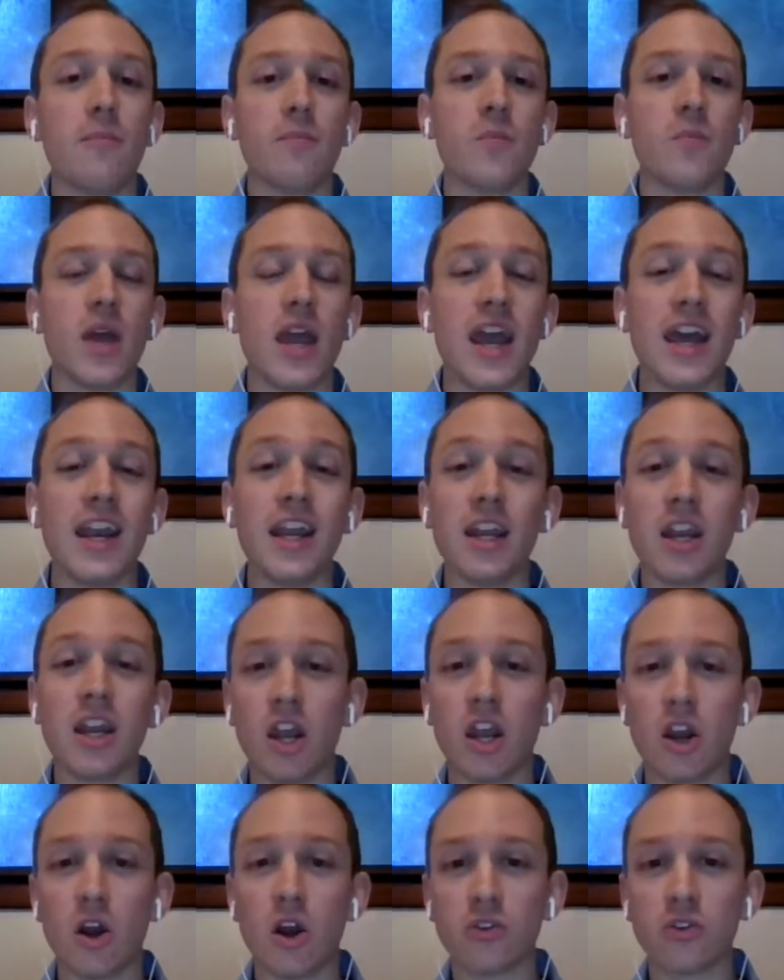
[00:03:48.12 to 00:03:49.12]
And
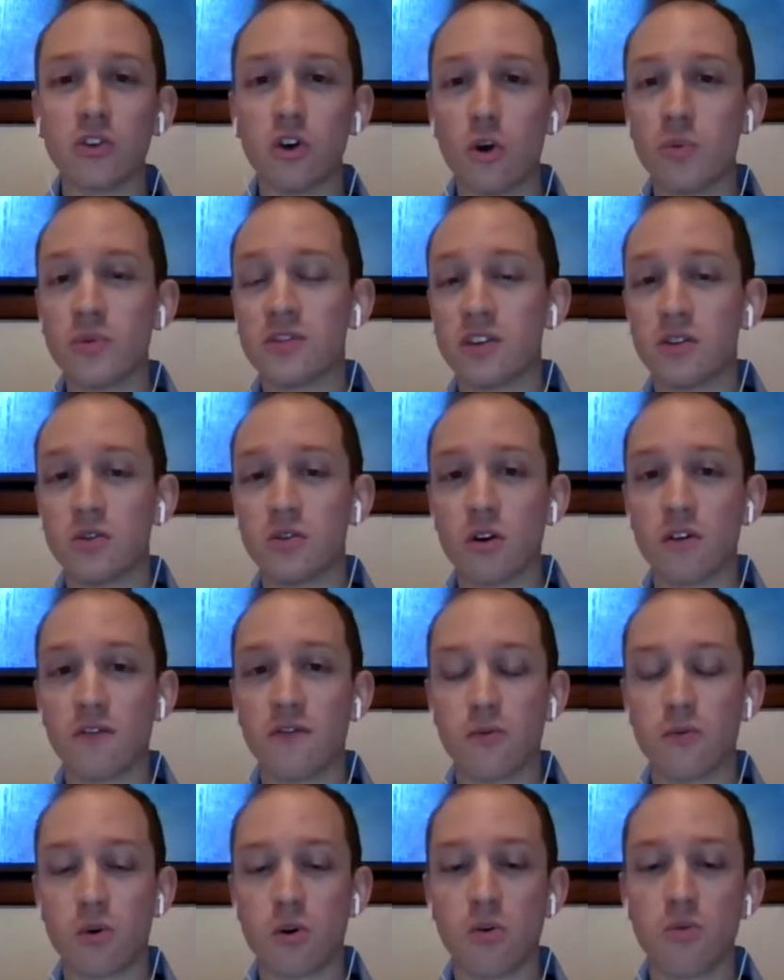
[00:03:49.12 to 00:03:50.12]
it also opens the door
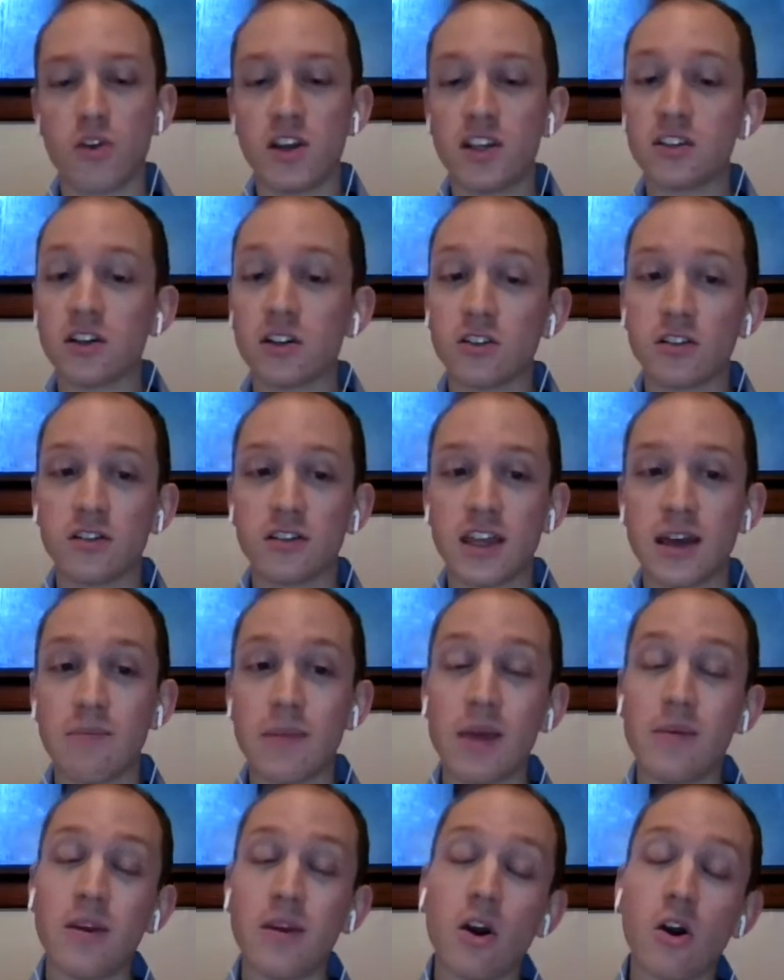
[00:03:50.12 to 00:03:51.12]
for researchers that
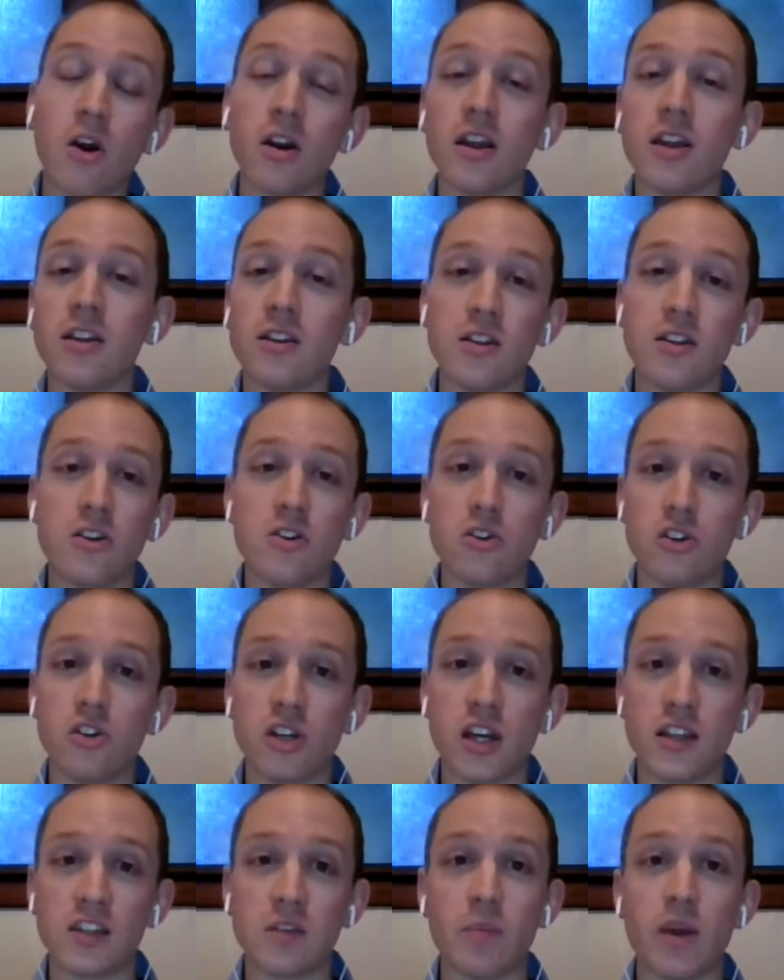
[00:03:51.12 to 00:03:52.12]
maybe aren't in the
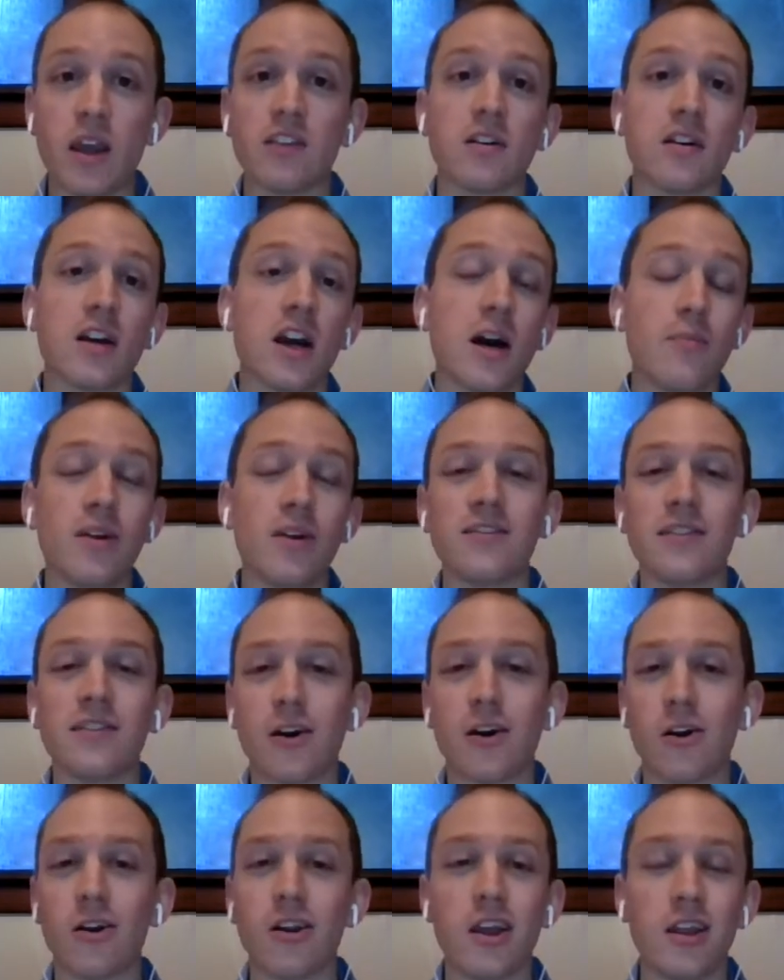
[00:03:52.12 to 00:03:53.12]
Duchenne space or companies
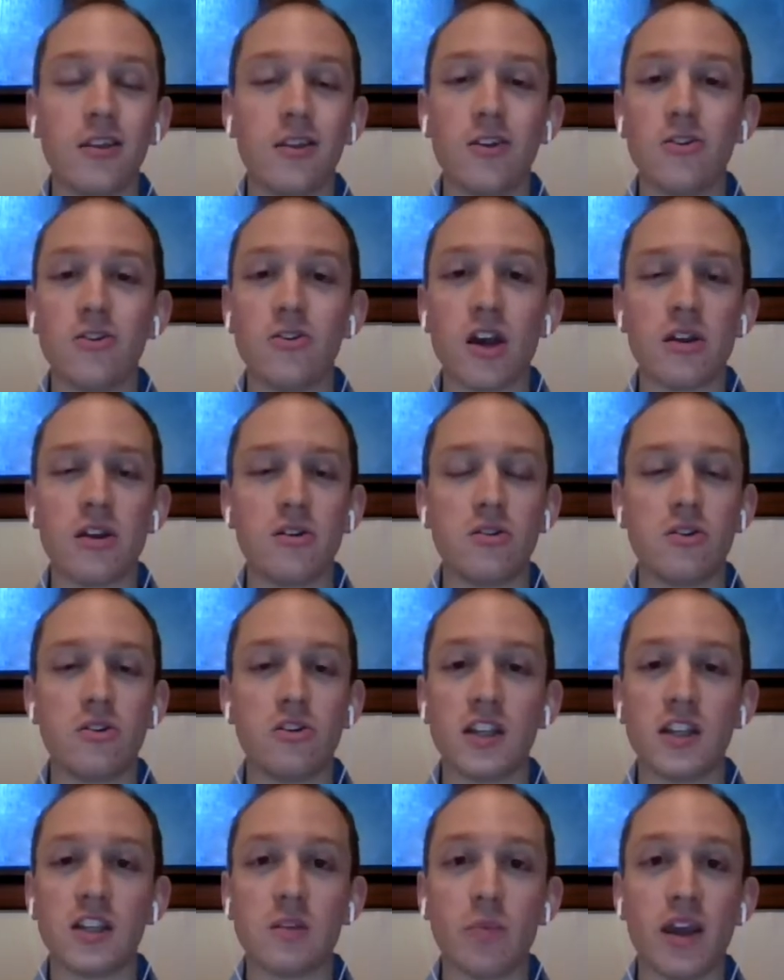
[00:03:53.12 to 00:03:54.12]
that aren't in the
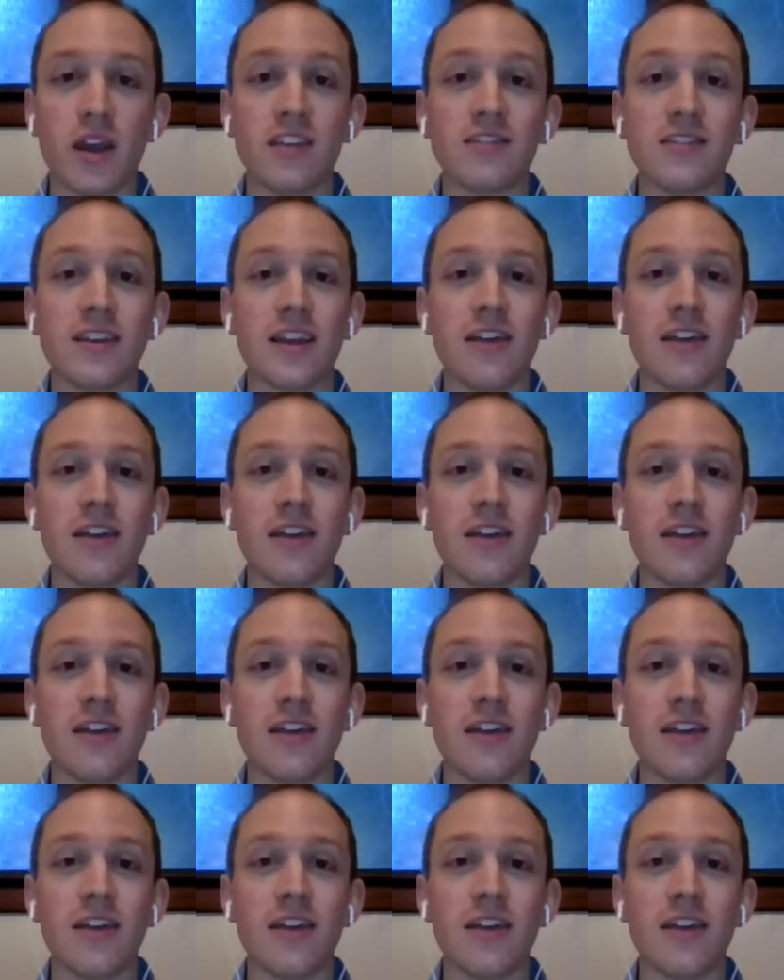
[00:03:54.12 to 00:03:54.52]
Duchenne space.